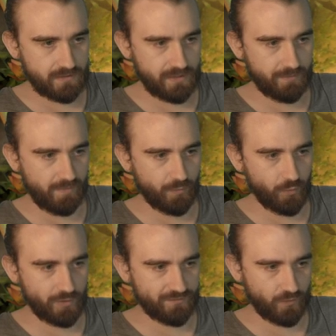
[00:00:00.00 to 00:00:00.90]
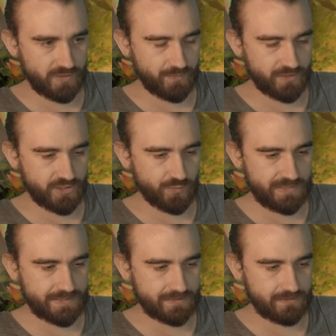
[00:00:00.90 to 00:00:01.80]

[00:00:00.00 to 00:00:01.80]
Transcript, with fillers: And a Memorial Fall is pretty sweet.